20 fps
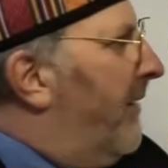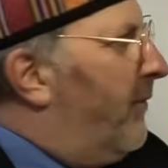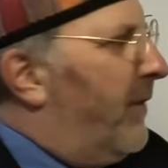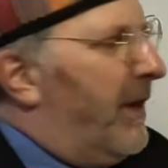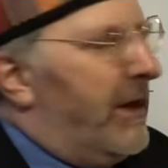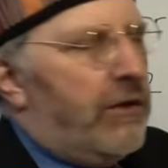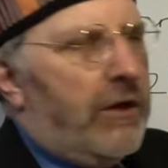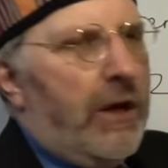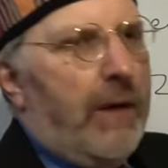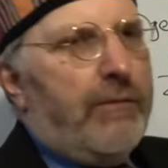if
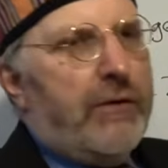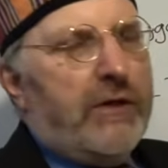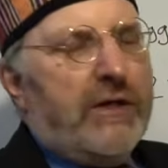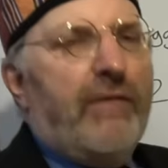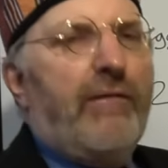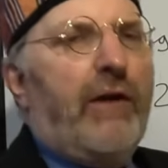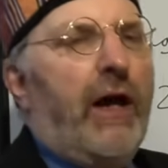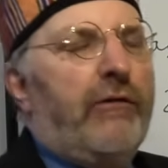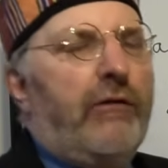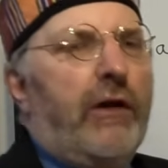we interpret
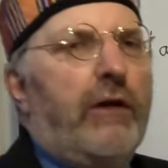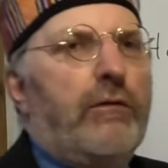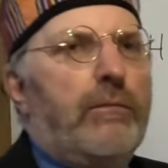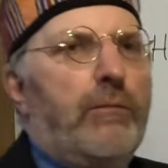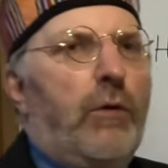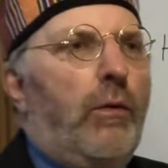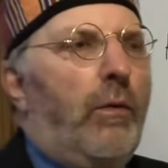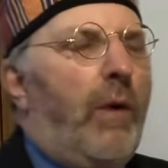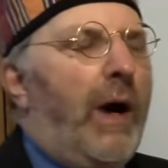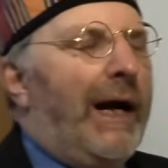
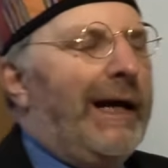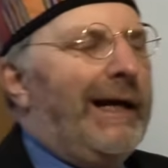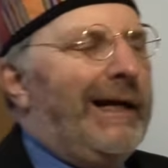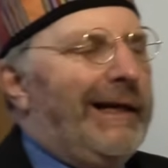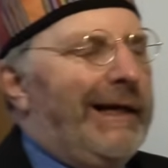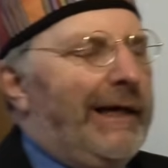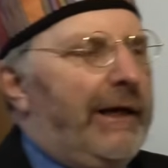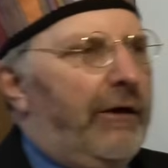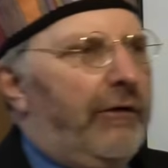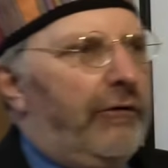civilization more
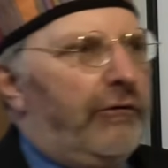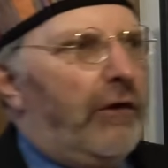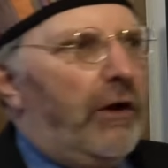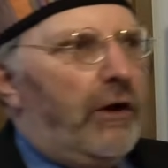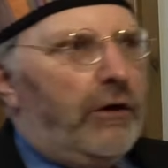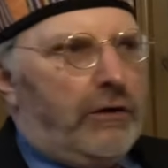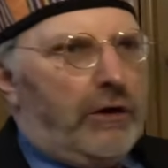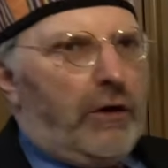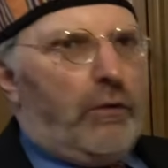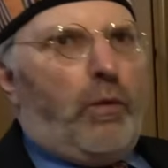widely as
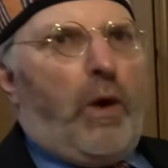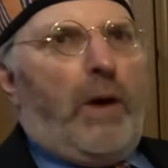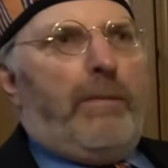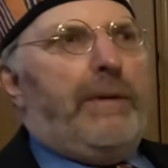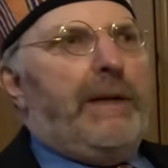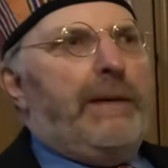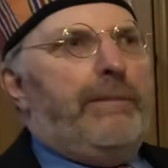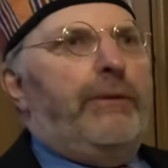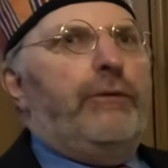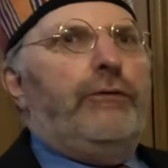what
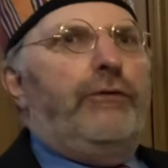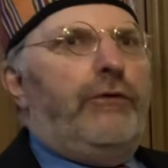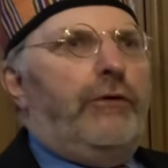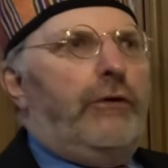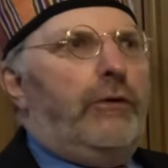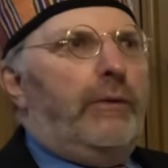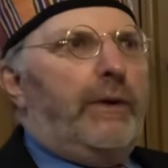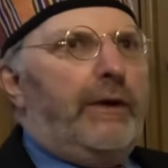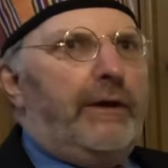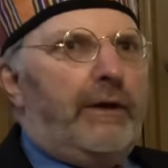people
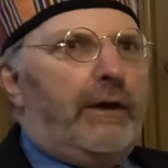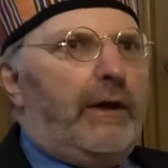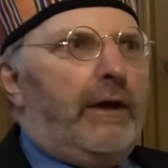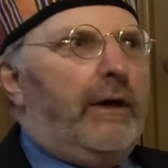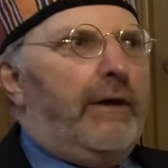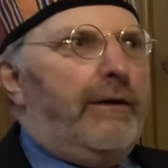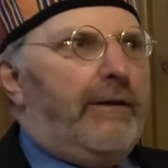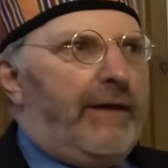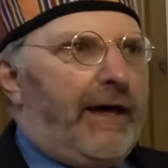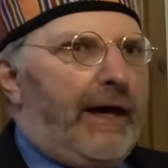do and
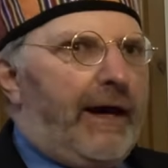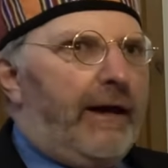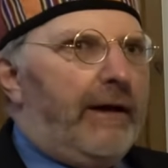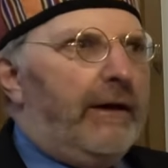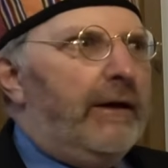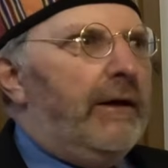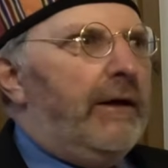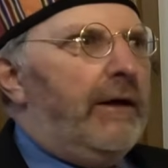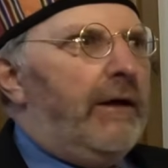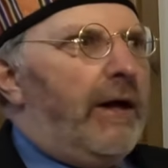
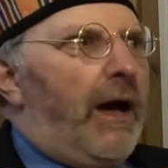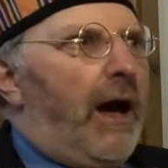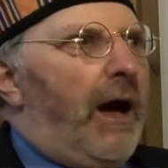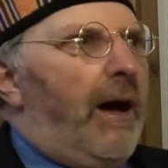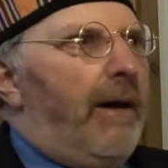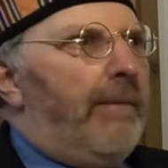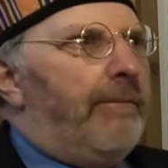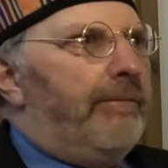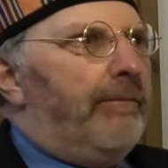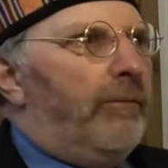their
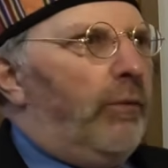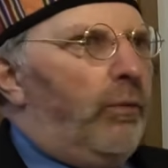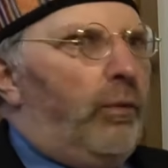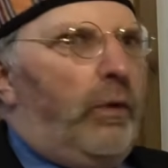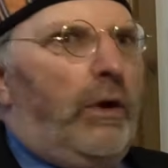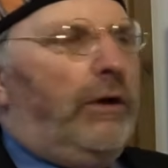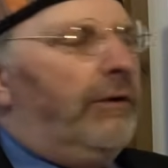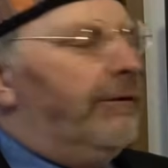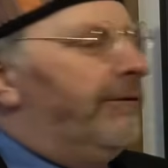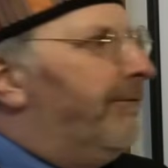
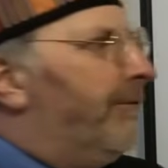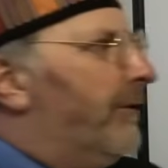world